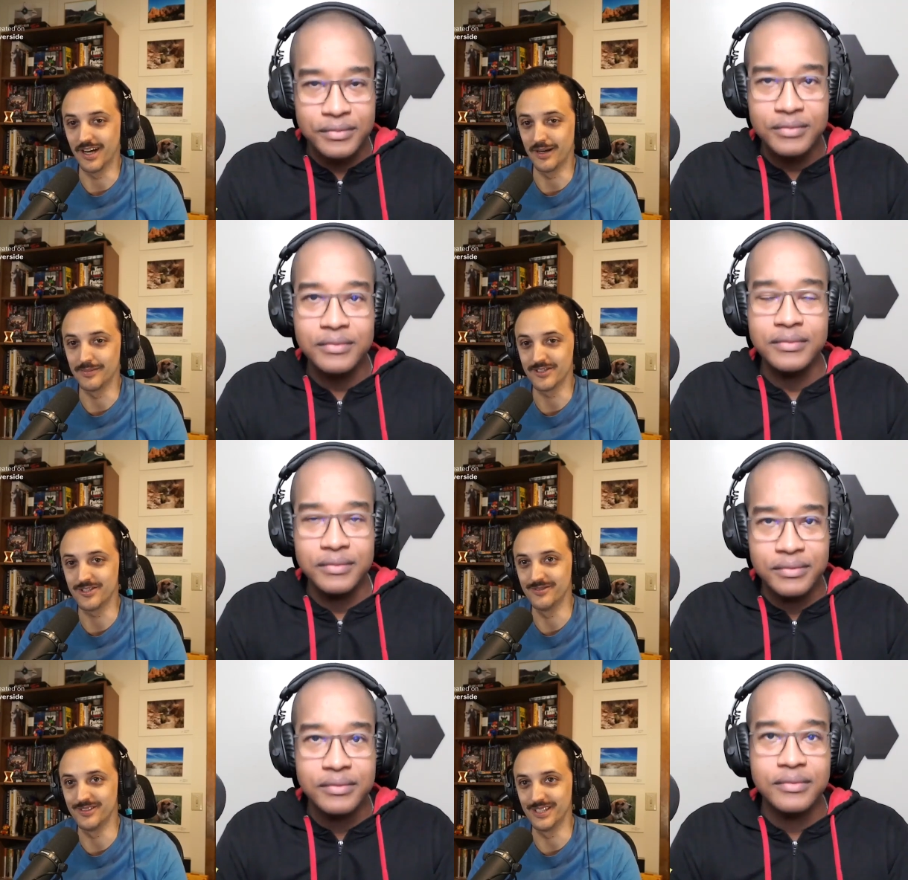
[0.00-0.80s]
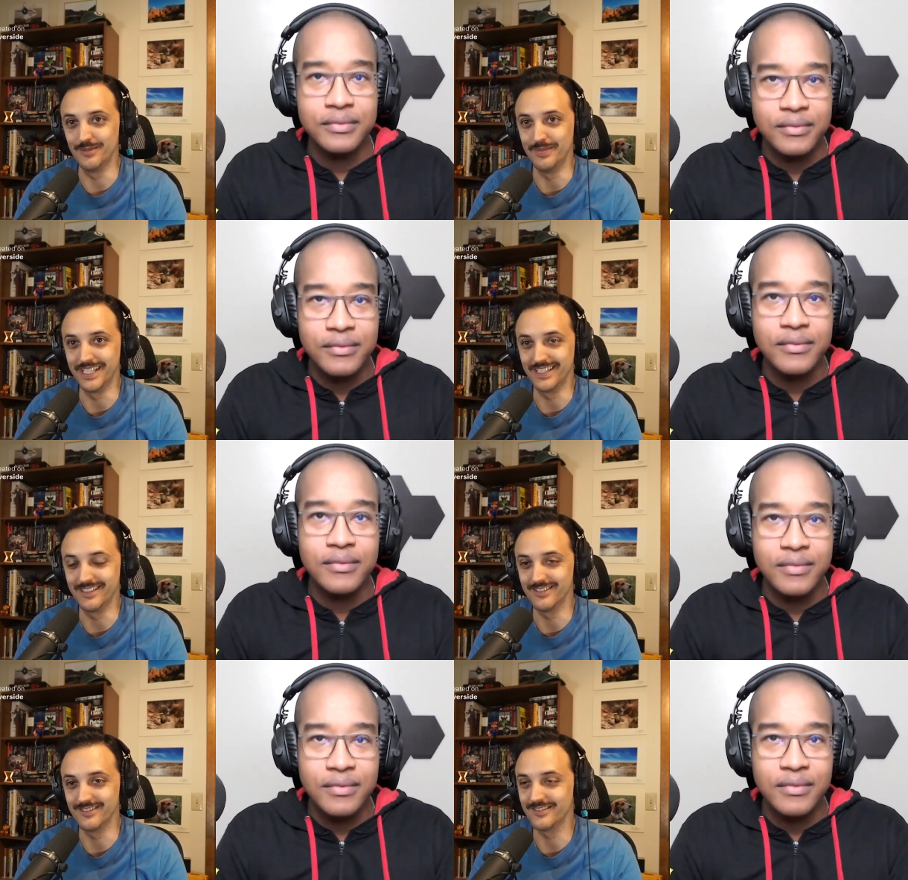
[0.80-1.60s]
Speaker 1: the opportunity to be
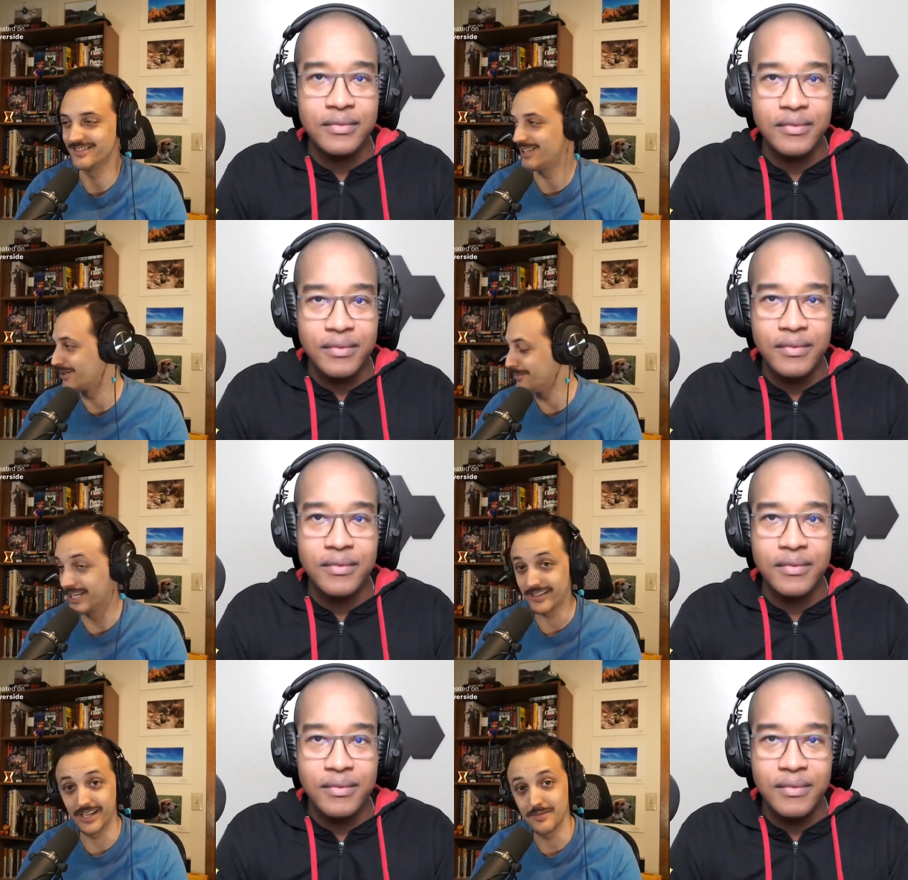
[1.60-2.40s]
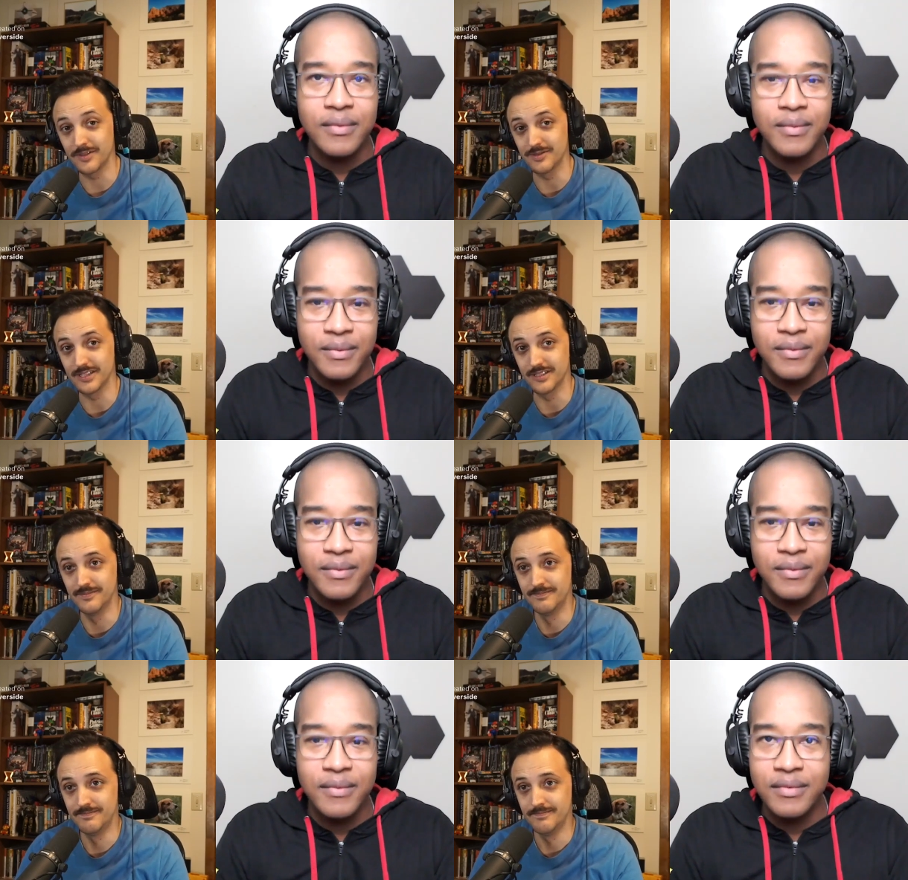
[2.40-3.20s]
here and talk about gaming with you.
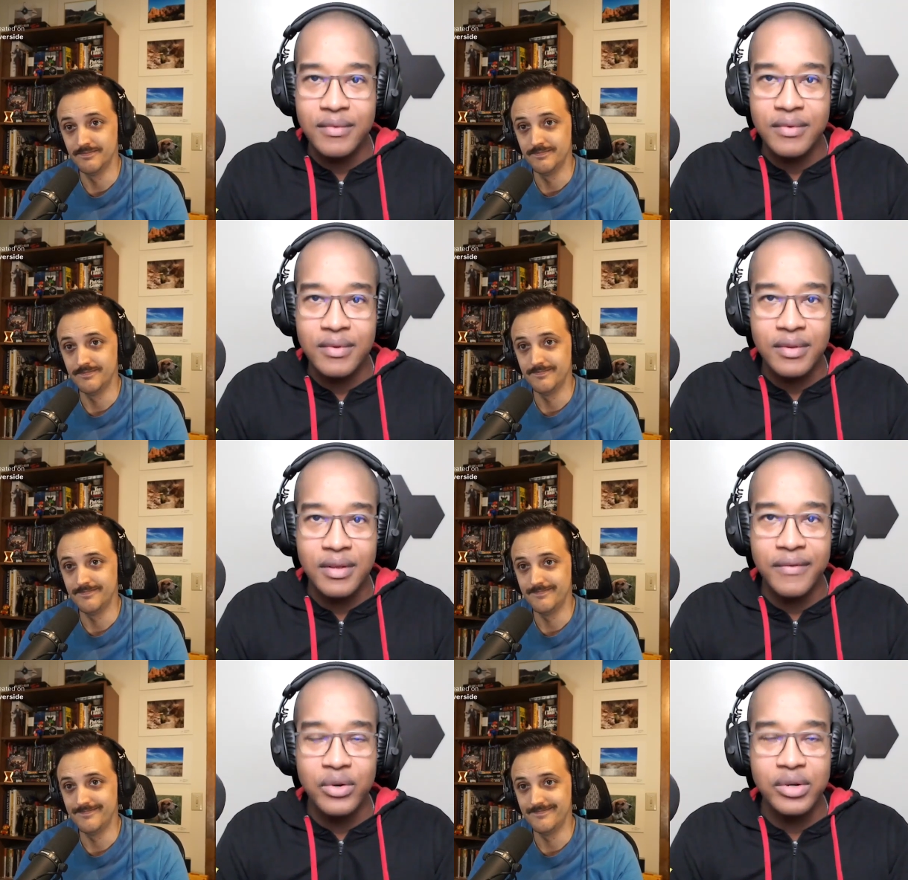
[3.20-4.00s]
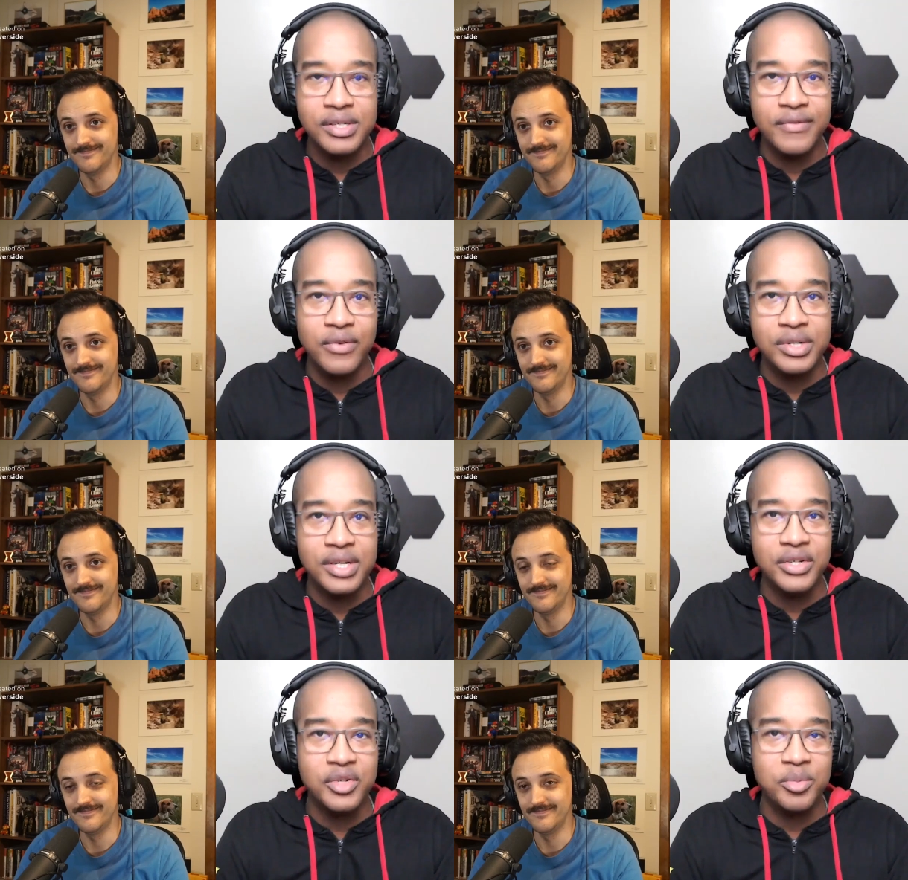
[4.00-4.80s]
Speaker 2: Of course, of
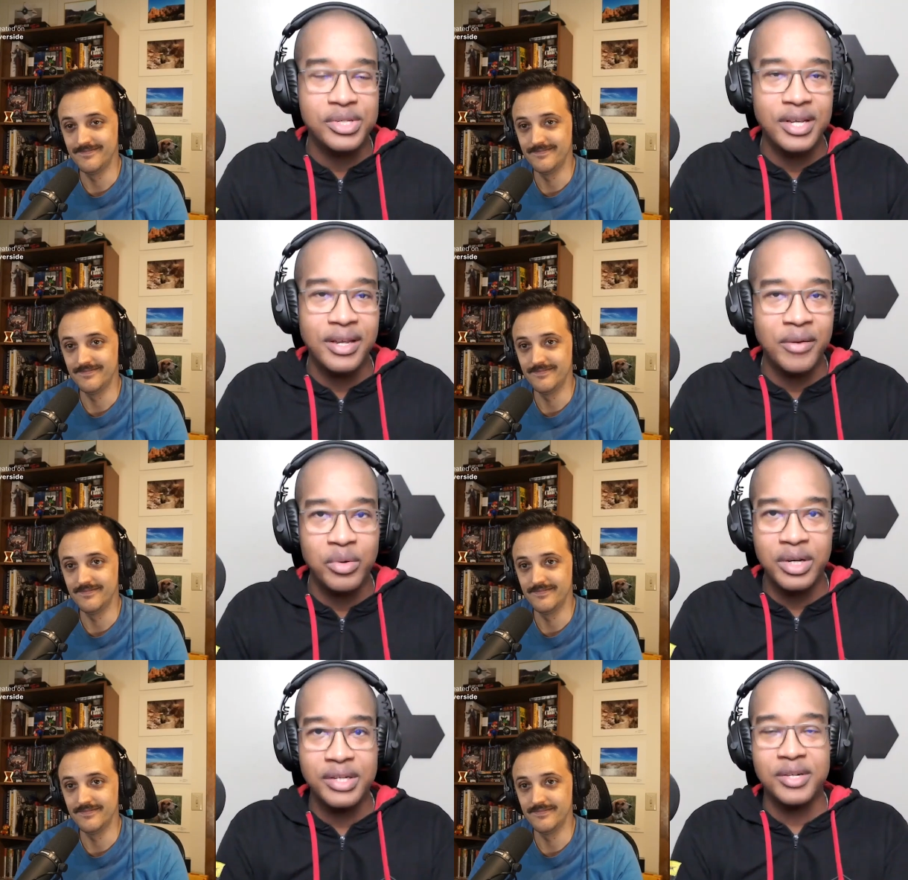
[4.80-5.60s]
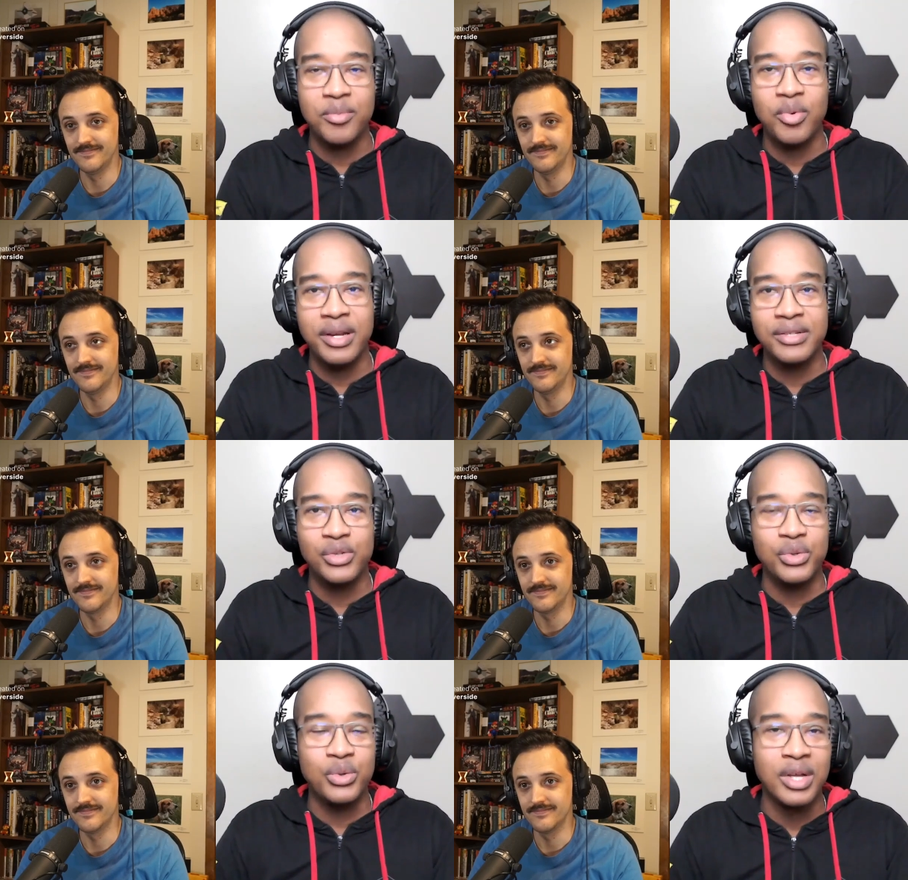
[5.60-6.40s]
course, 100%. And we're going to jump right
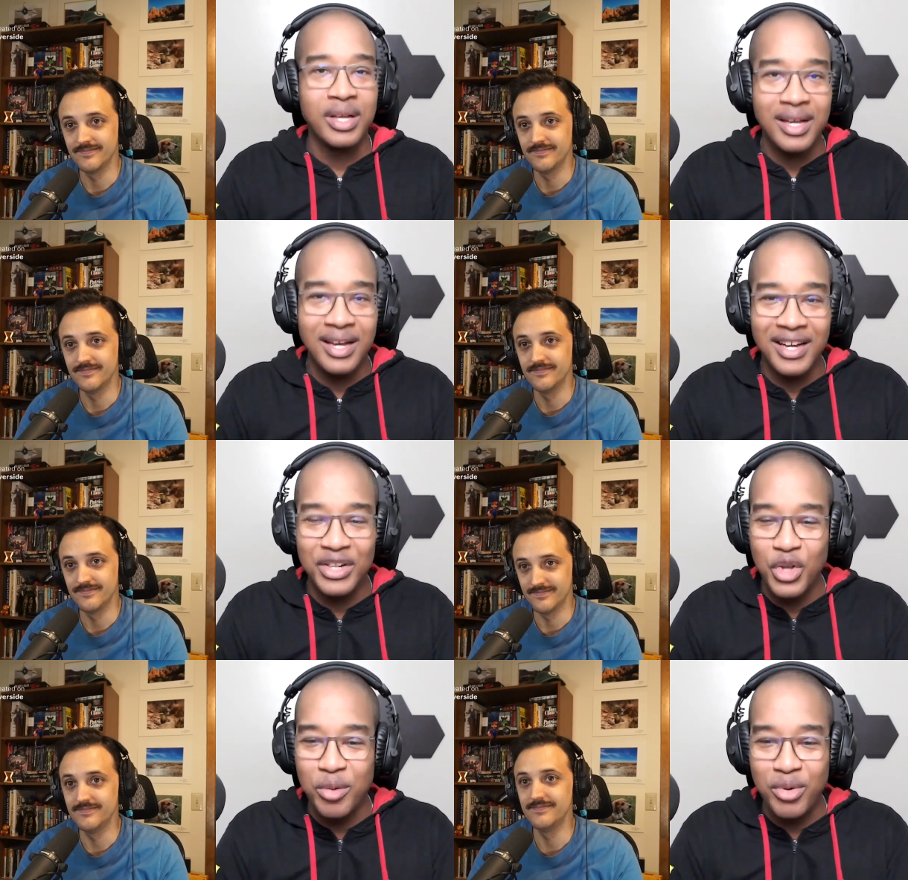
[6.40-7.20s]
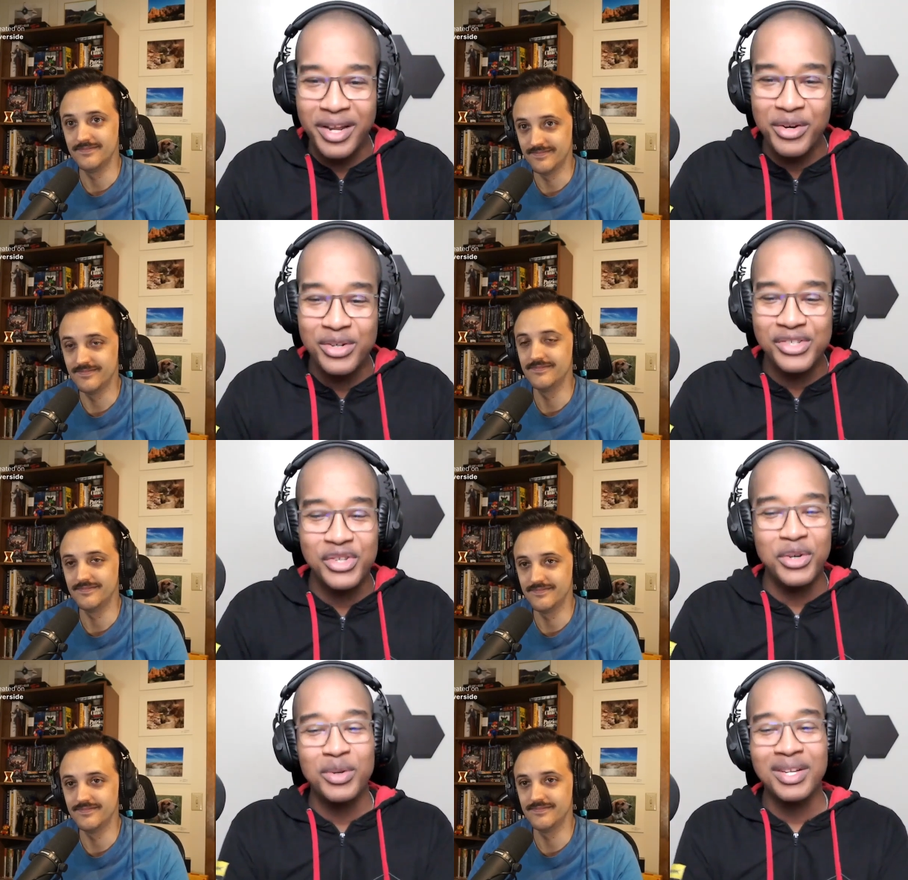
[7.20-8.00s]
into uh,
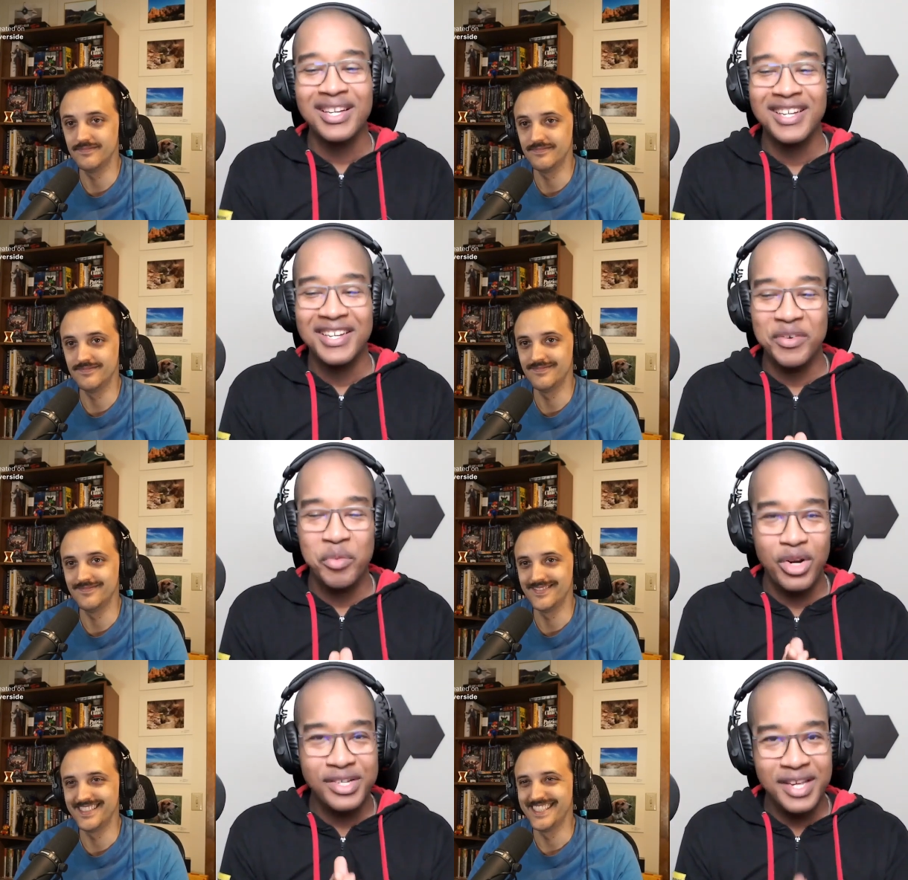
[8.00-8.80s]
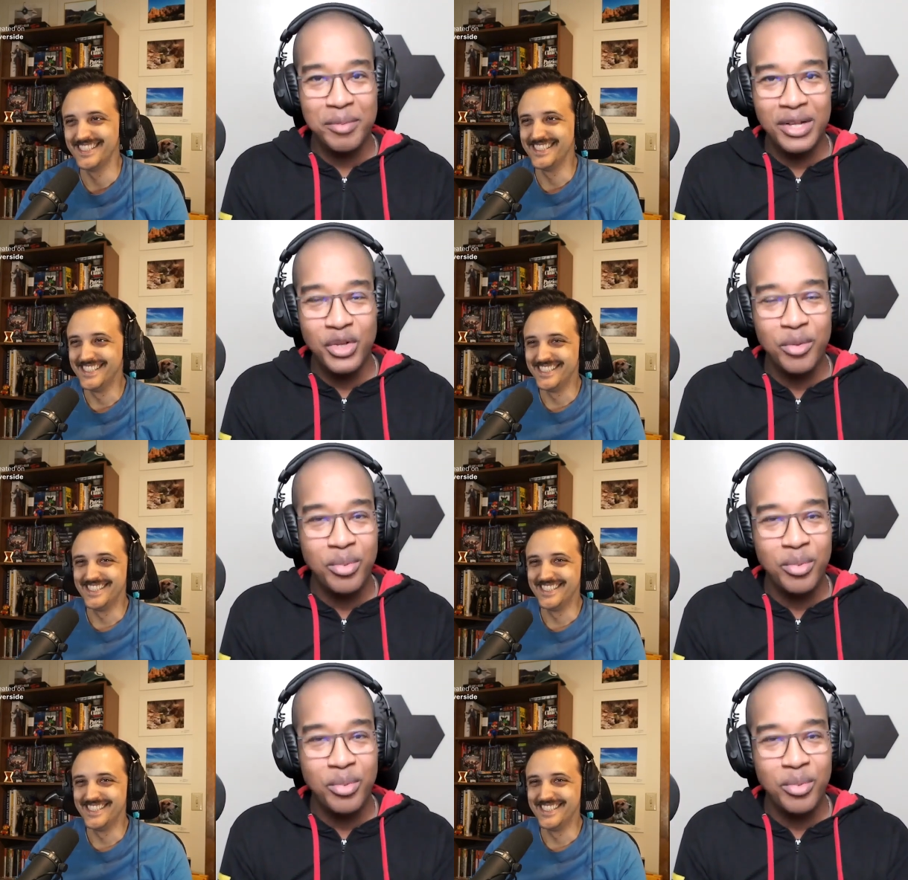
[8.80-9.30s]
Lawbreakers. So we're excited about